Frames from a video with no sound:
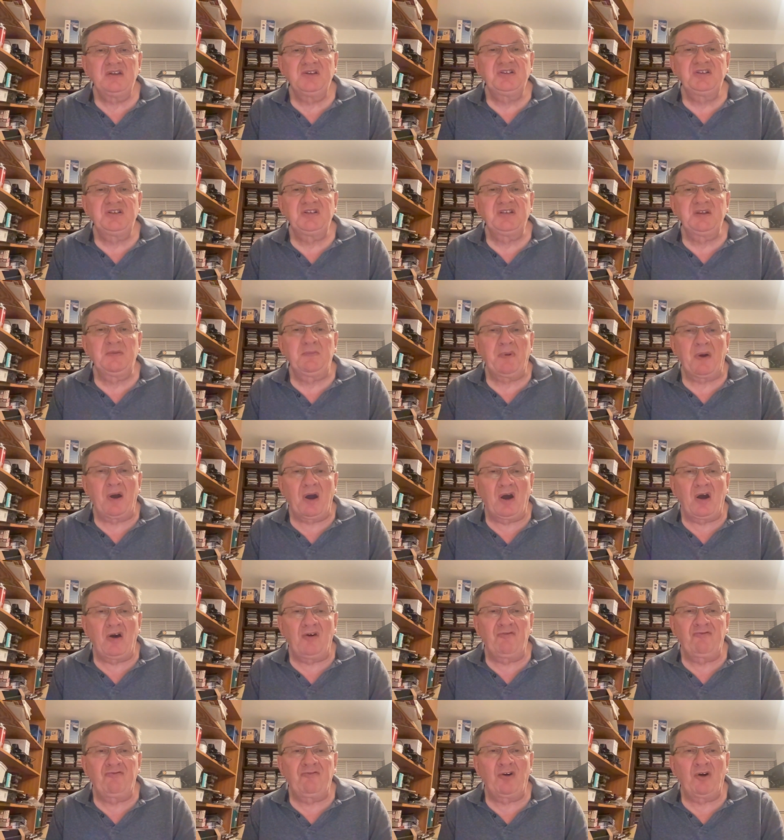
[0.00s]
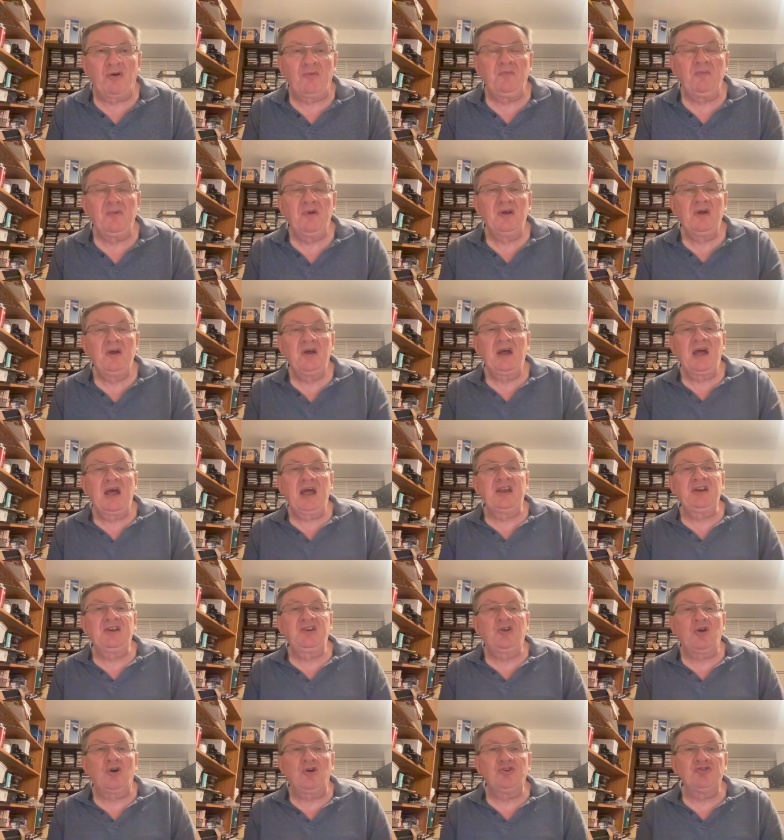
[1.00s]
to depart from
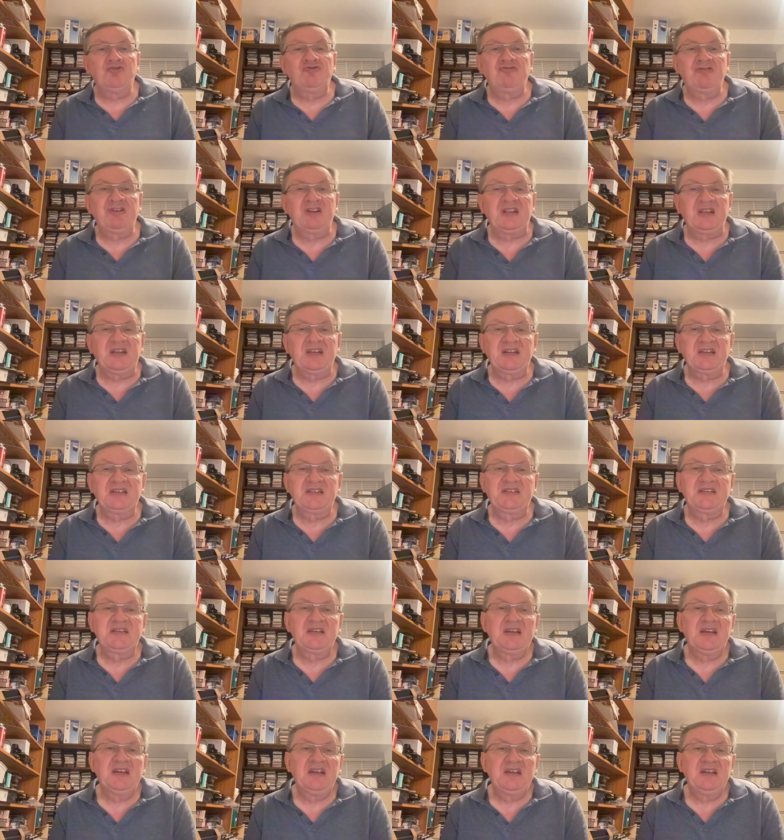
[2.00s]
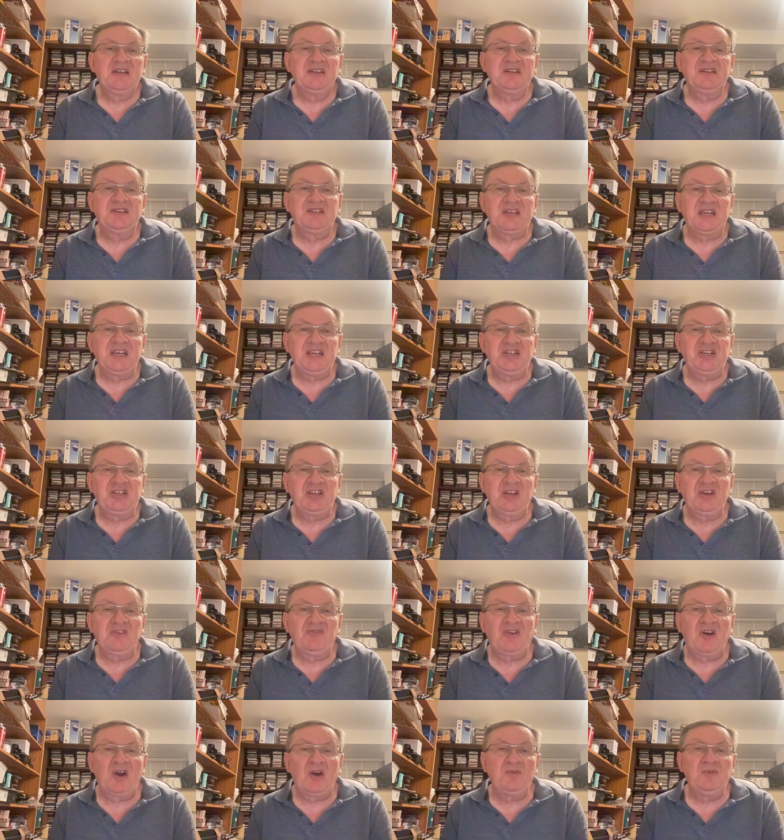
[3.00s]
and contradict the teaching
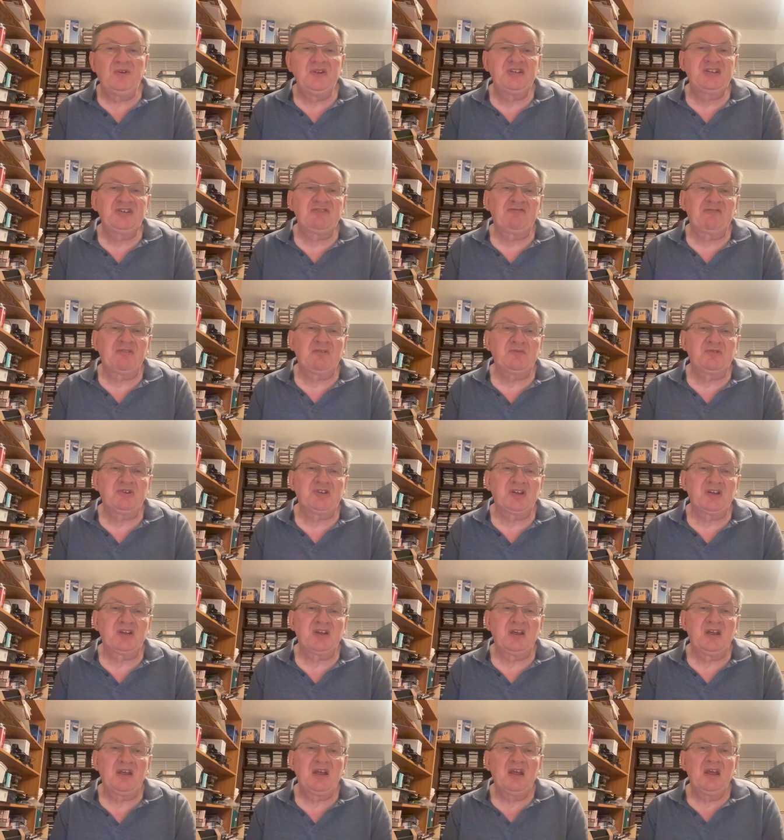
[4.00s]
of Holy Scripture